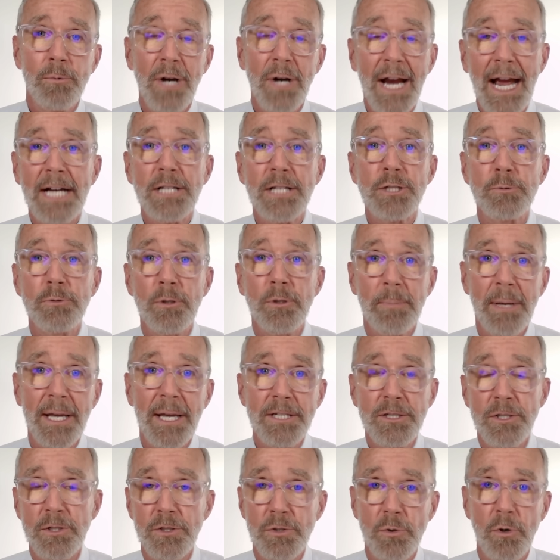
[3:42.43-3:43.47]
were actual
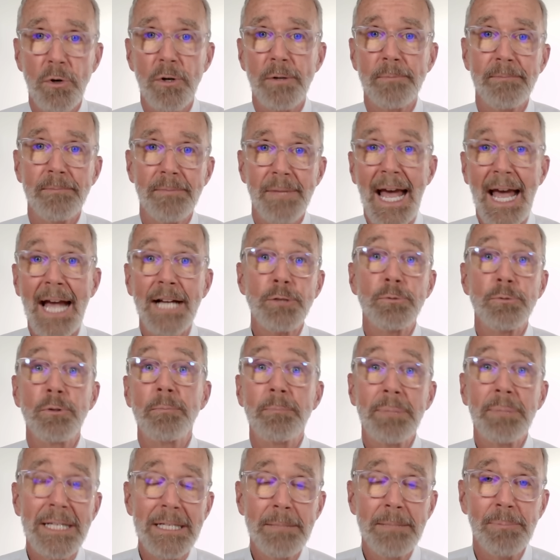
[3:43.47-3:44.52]
patients or actual
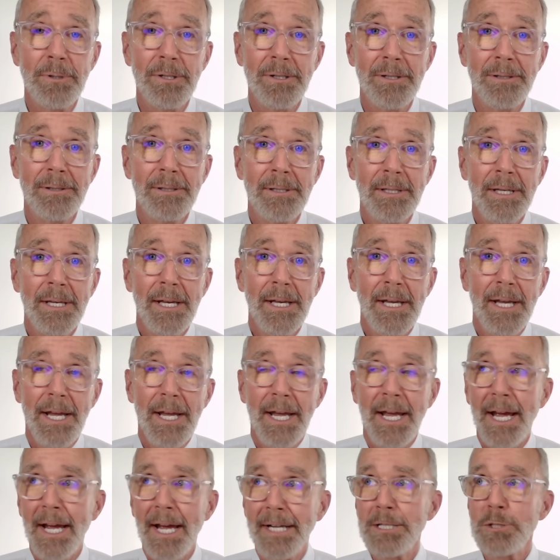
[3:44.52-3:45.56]
people.
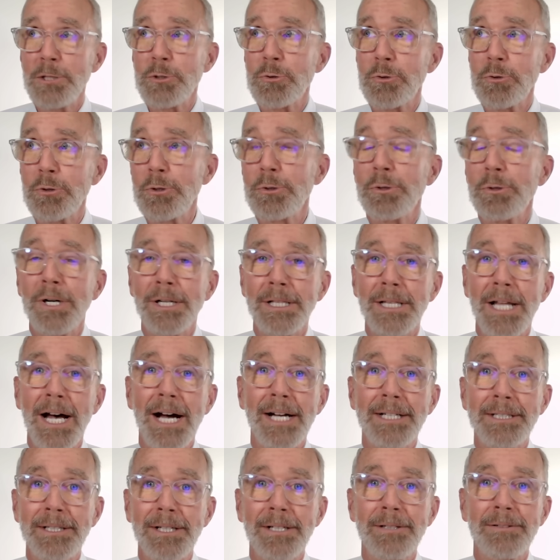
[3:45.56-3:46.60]
And he drew a
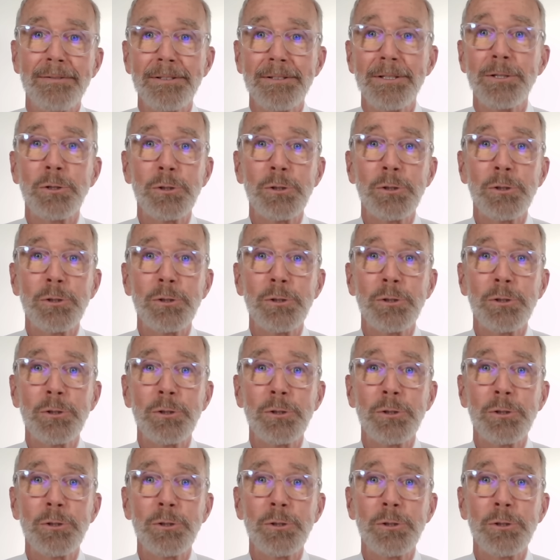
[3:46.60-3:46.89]
lot of